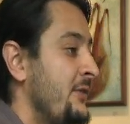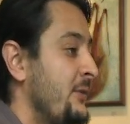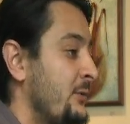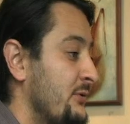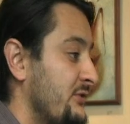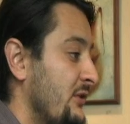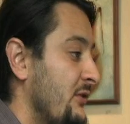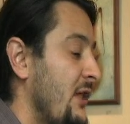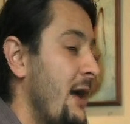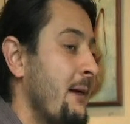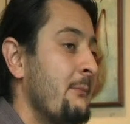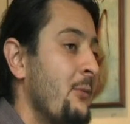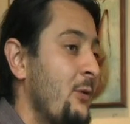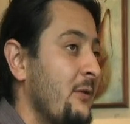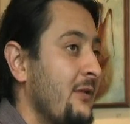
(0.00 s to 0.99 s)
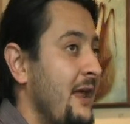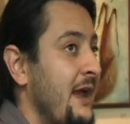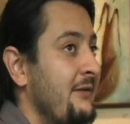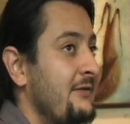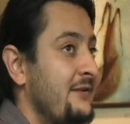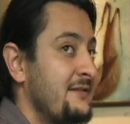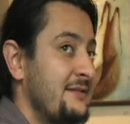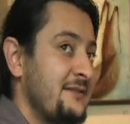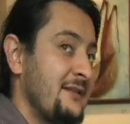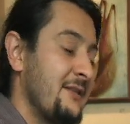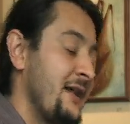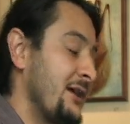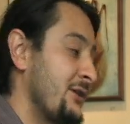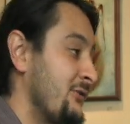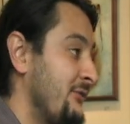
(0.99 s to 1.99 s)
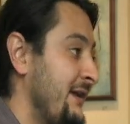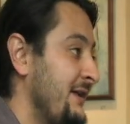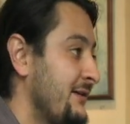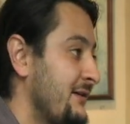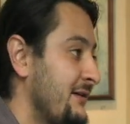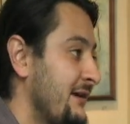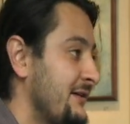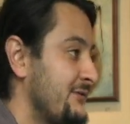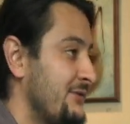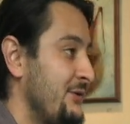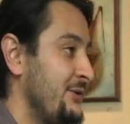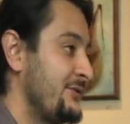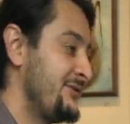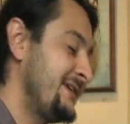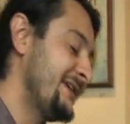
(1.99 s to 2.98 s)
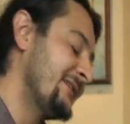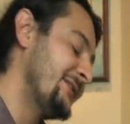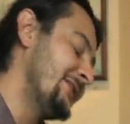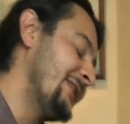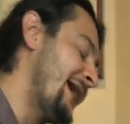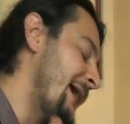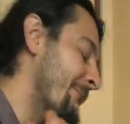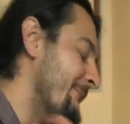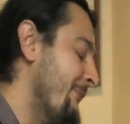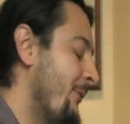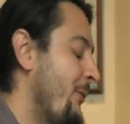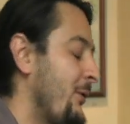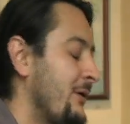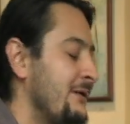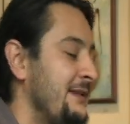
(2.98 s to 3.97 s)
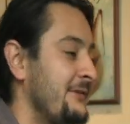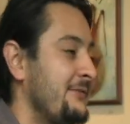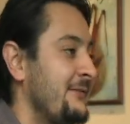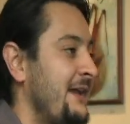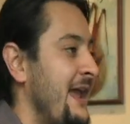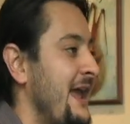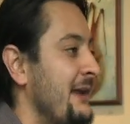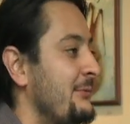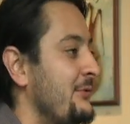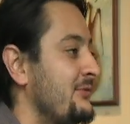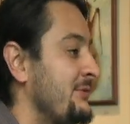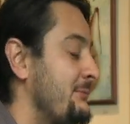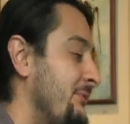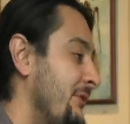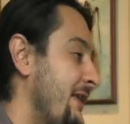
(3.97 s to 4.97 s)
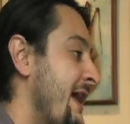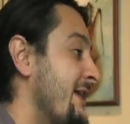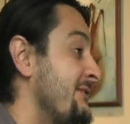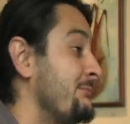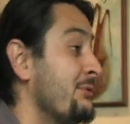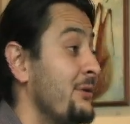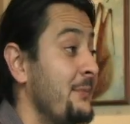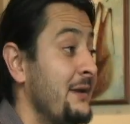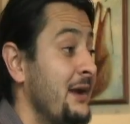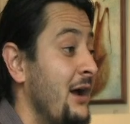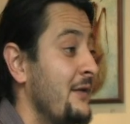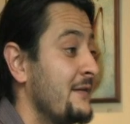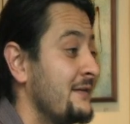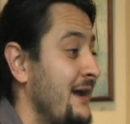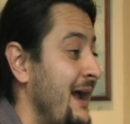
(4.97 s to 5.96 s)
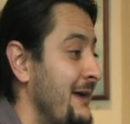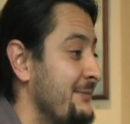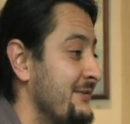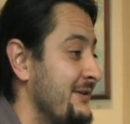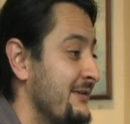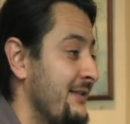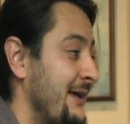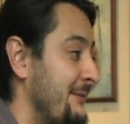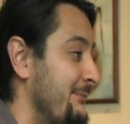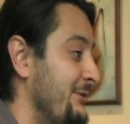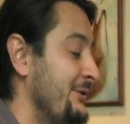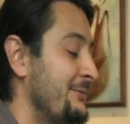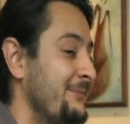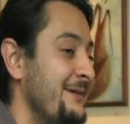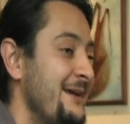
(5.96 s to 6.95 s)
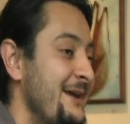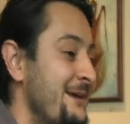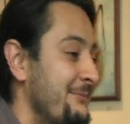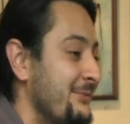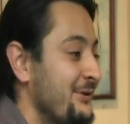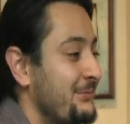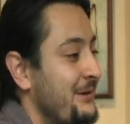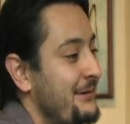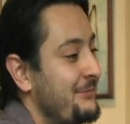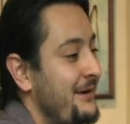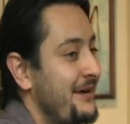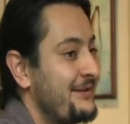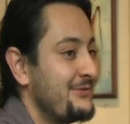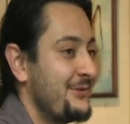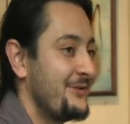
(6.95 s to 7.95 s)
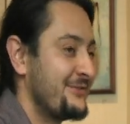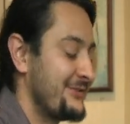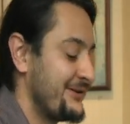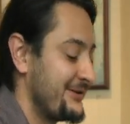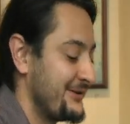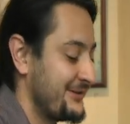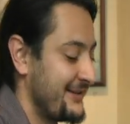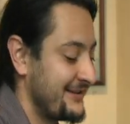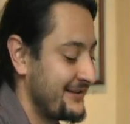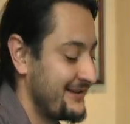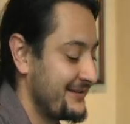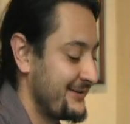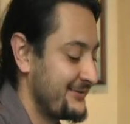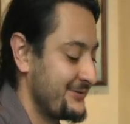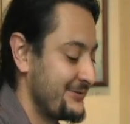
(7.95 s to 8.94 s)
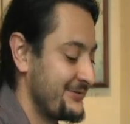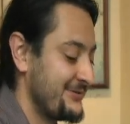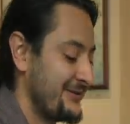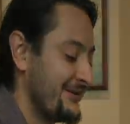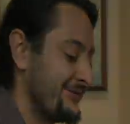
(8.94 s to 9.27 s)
there was a lot more life because it's a lot greener, and so you see a lot more different animals and plants blooming all the time, and it like blew my mind, so I started collecting all sorts of